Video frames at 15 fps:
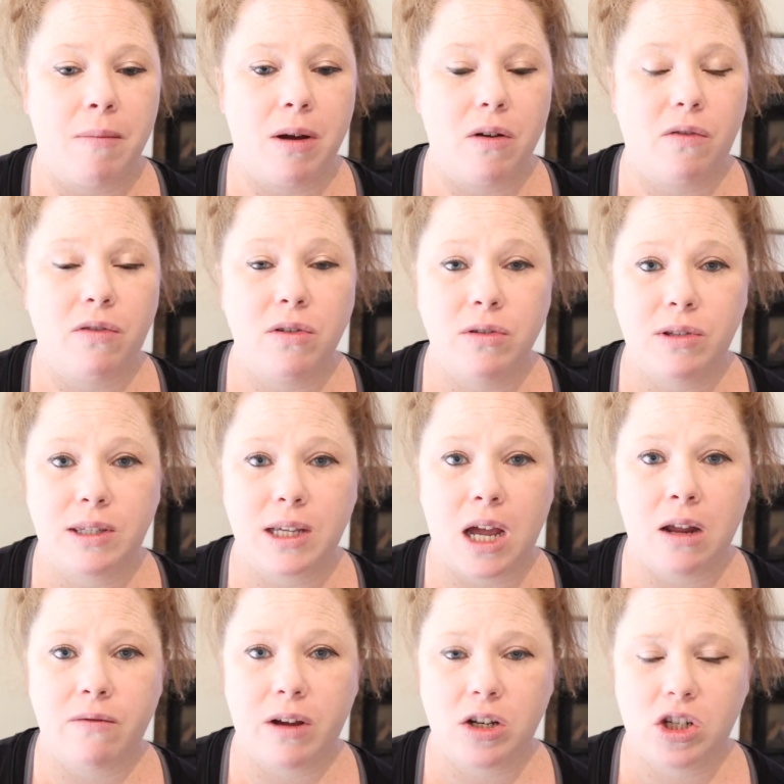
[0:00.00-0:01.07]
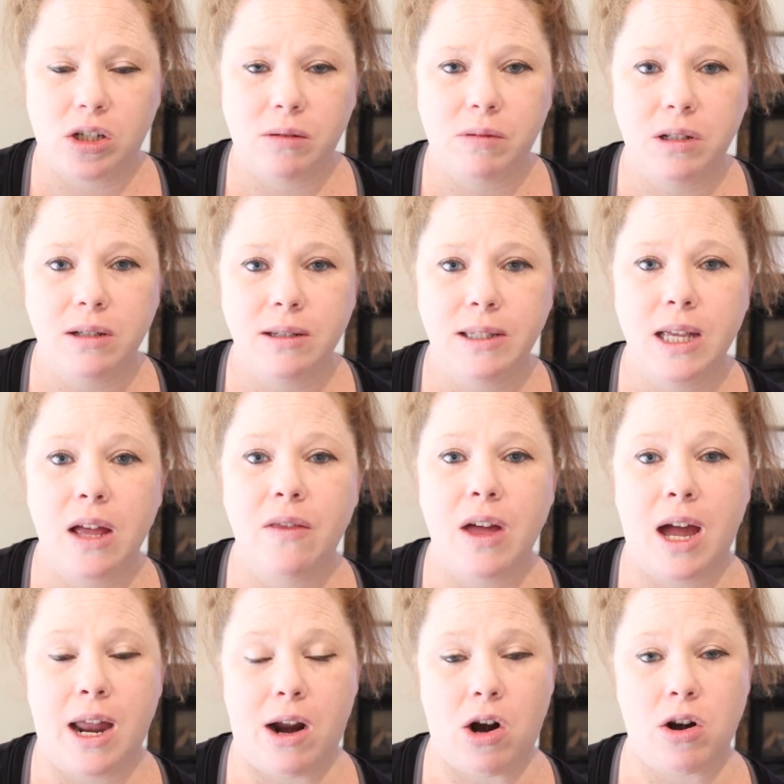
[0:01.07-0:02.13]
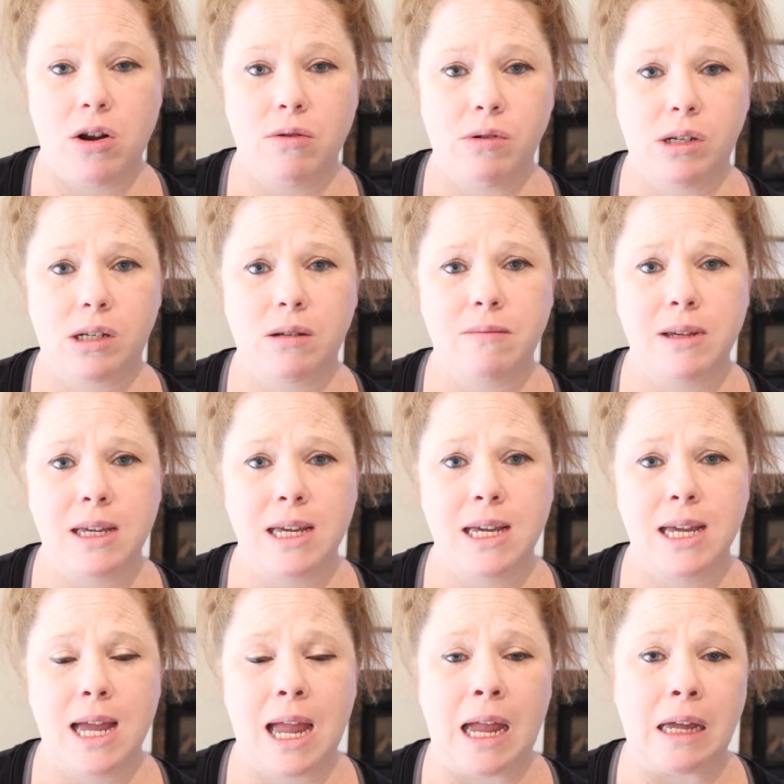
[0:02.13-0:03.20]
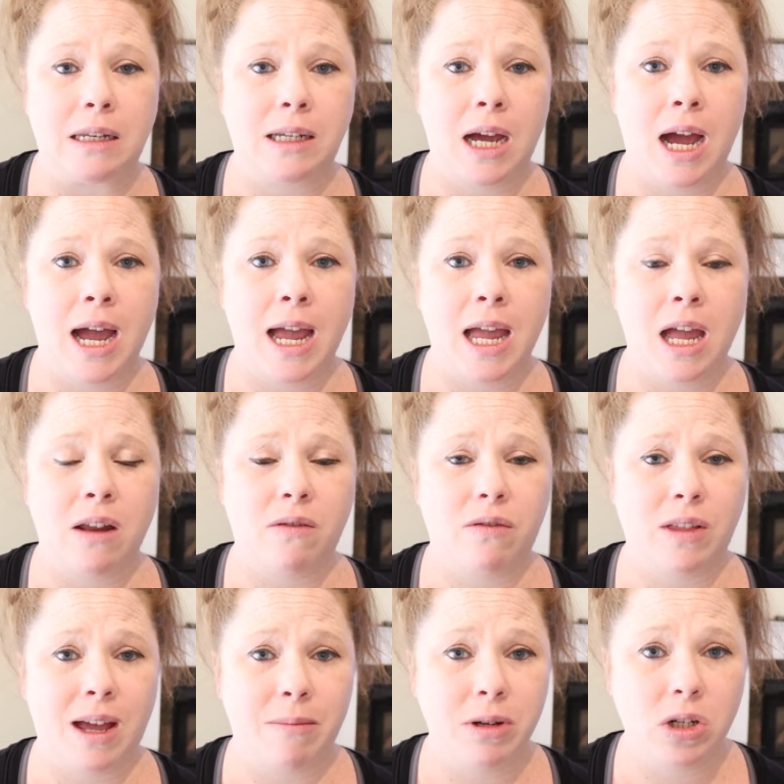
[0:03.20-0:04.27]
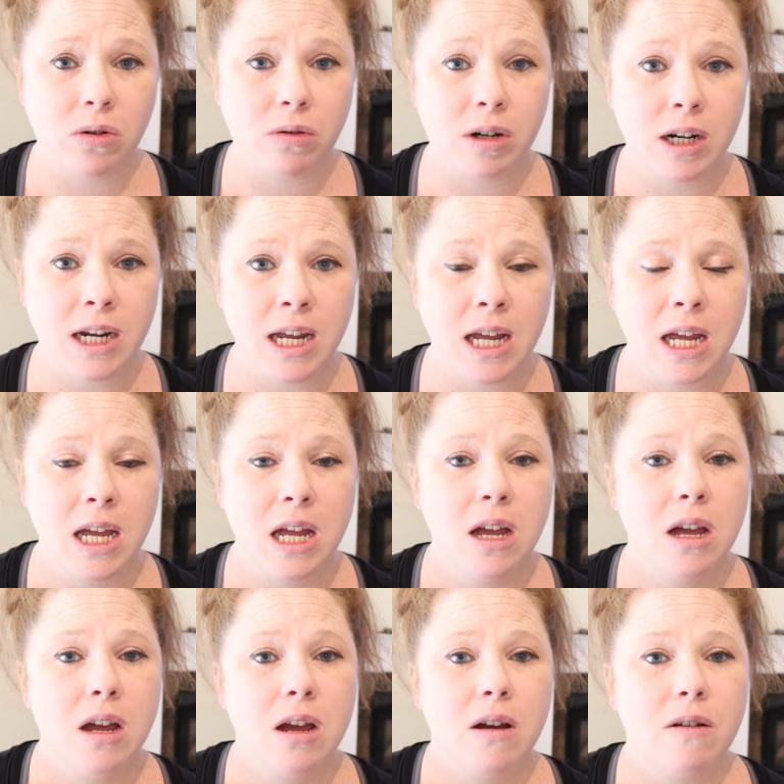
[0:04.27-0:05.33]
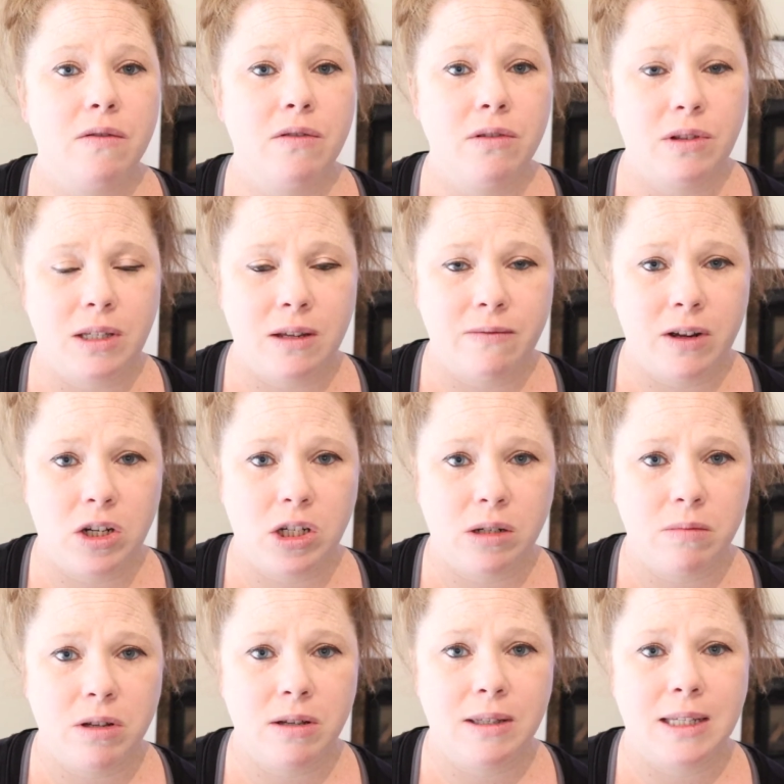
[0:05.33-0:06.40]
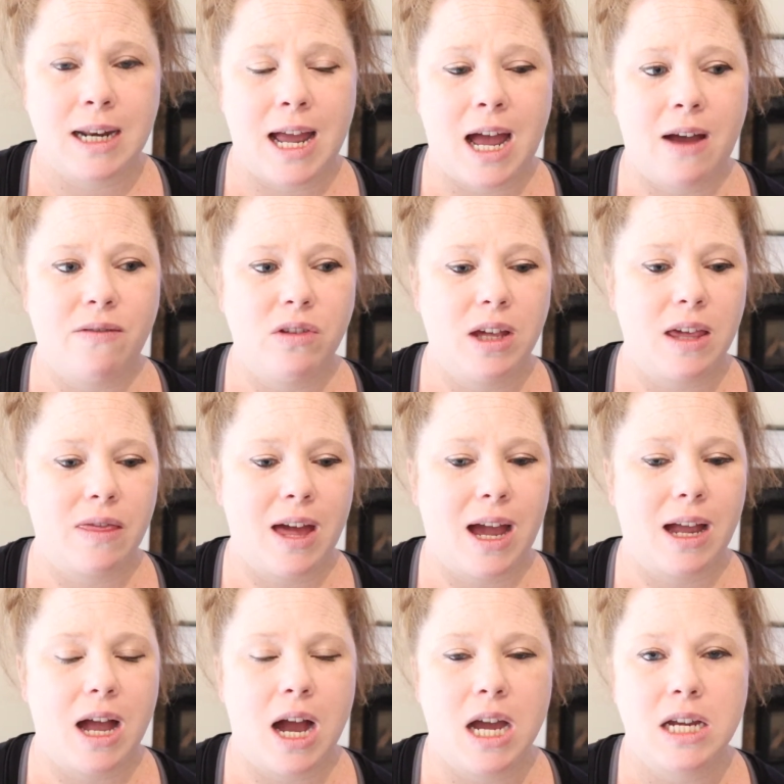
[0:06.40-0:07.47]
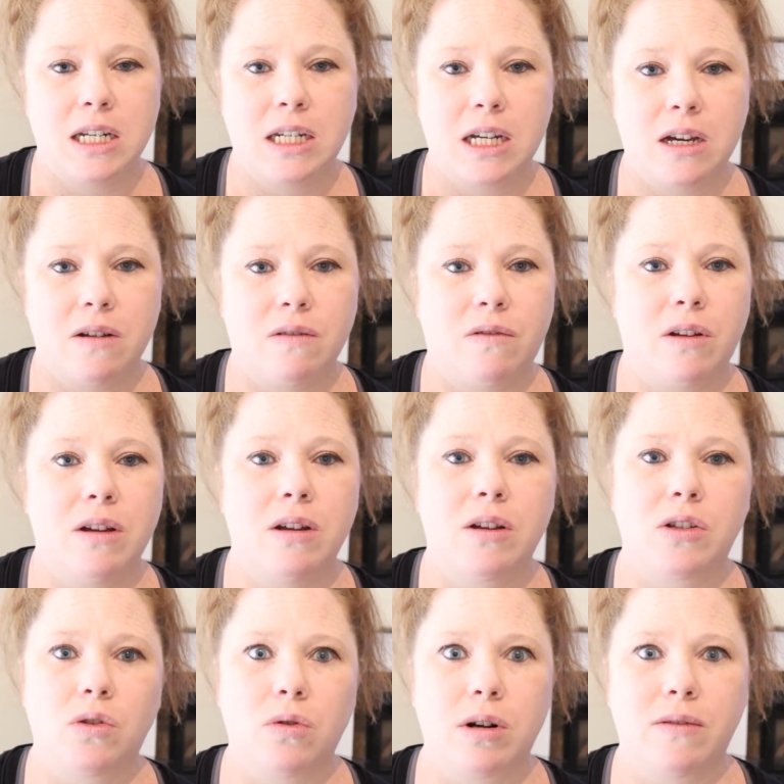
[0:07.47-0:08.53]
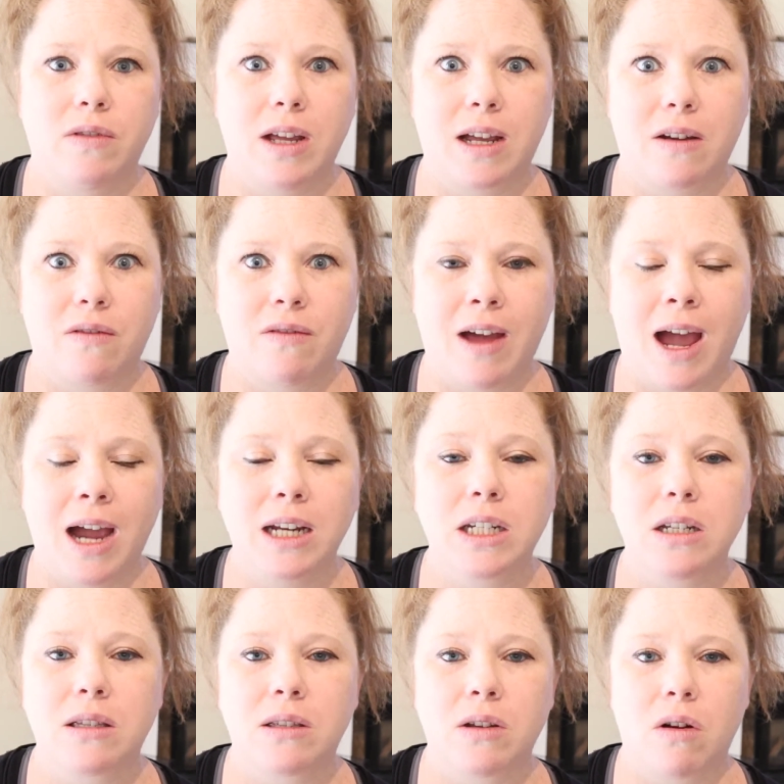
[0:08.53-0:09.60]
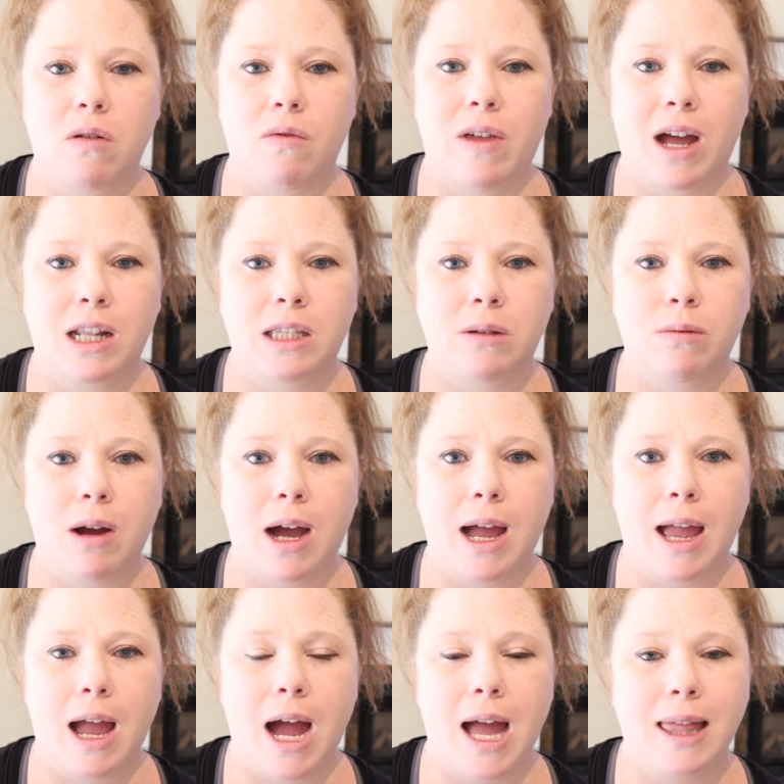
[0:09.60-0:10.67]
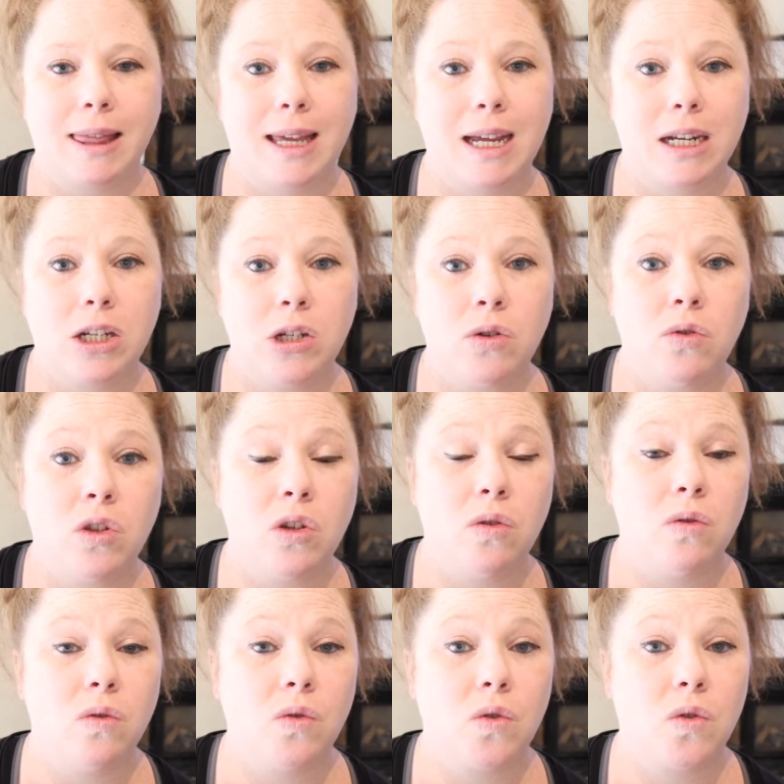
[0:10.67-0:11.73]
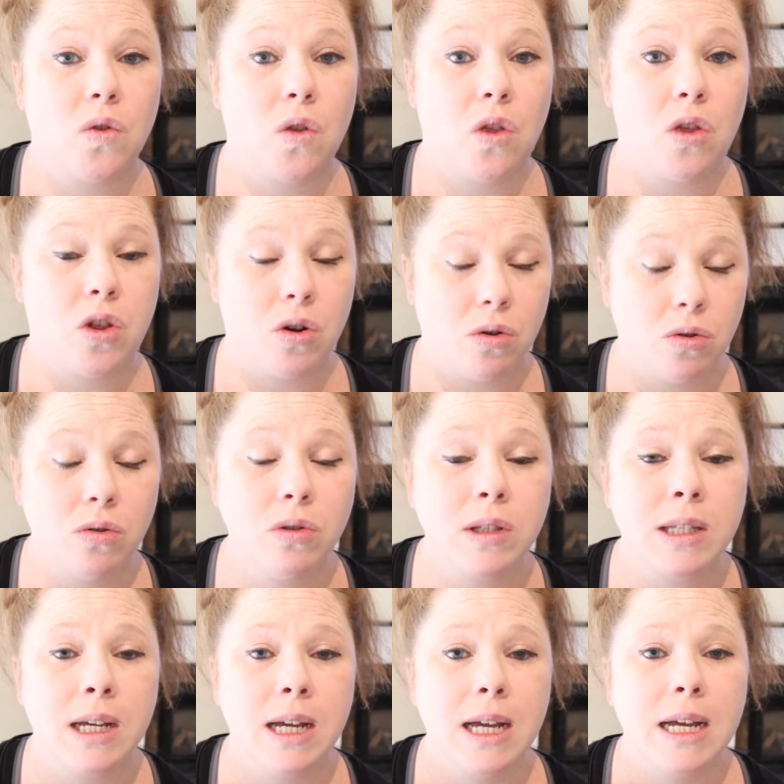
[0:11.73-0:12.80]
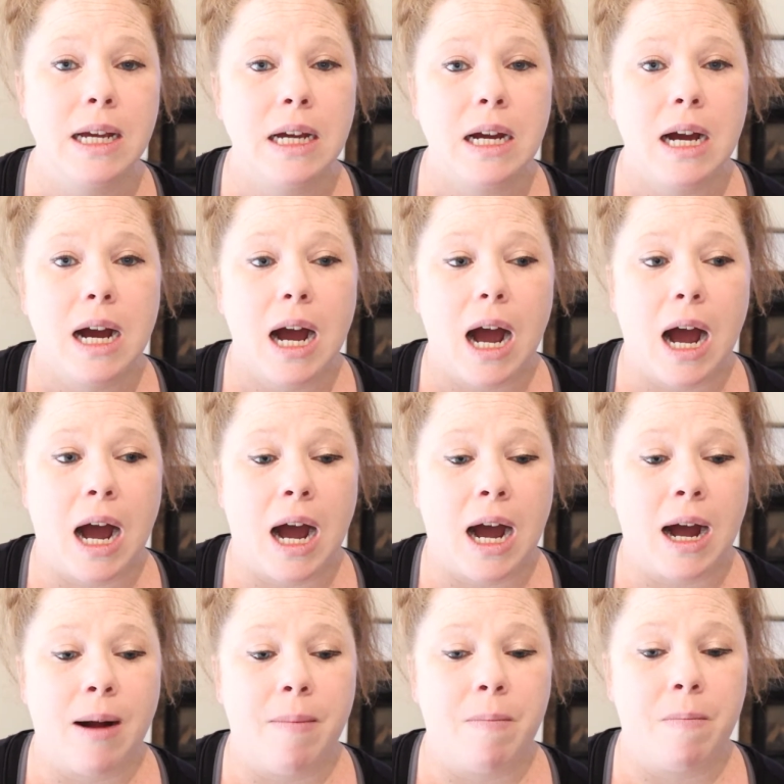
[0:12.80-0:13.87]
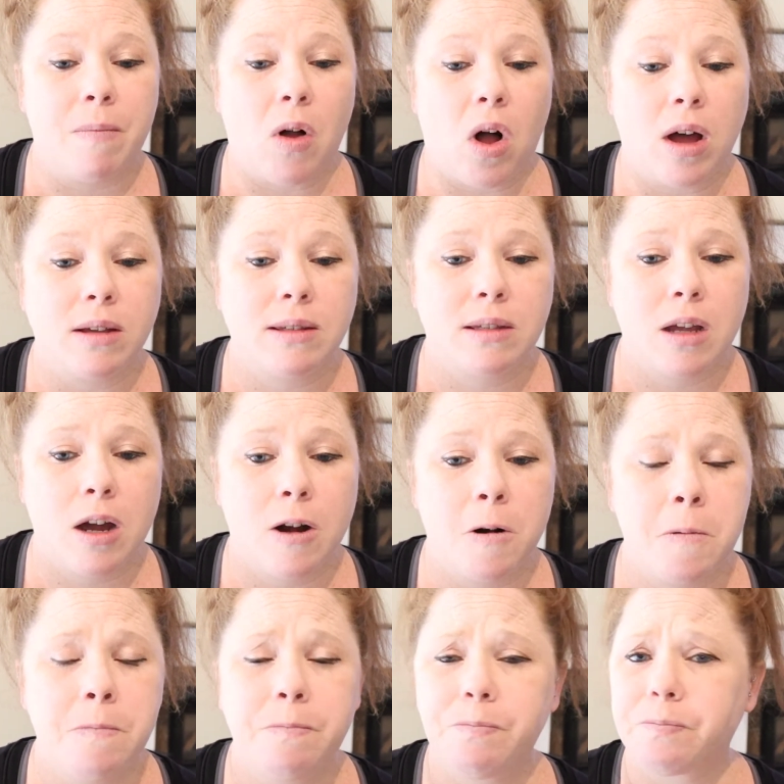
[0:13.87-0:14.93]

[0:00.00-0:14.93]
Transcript: fruits and vegetables that are known to be anti-inflammatory fruits and vegetables and have like that kind of sort of like effect. So that's why I like to use those. Also,